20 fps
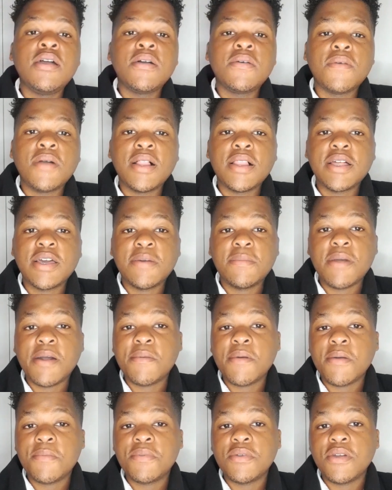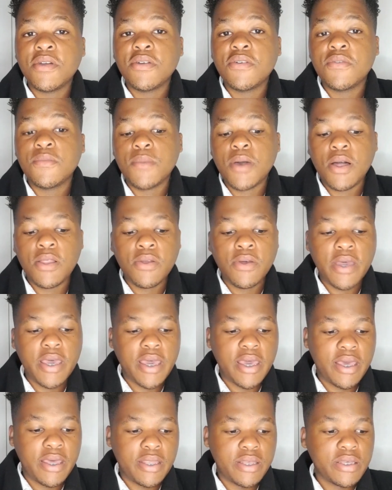Welcome, I'm Aphiwe Khumalo,
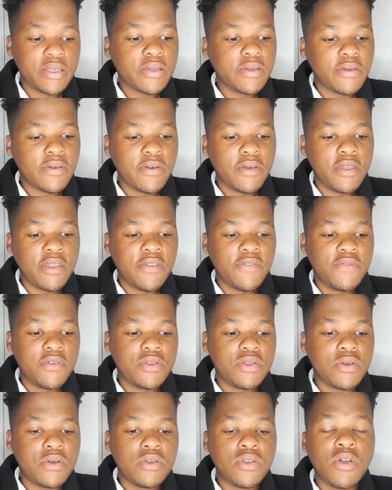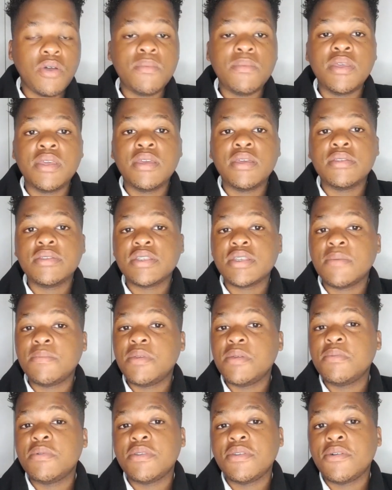and if you don't know me, some
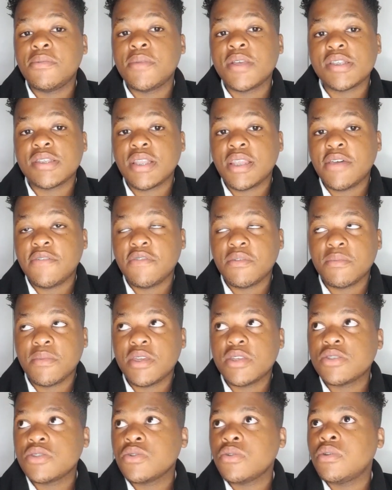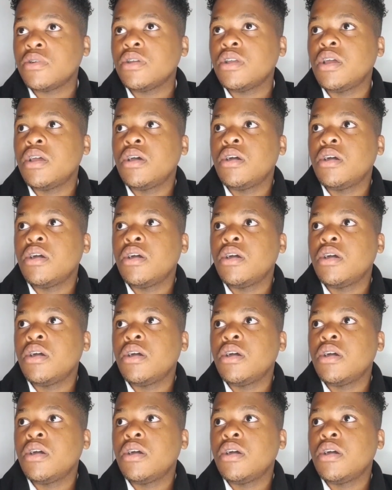people know me as a loving mentor.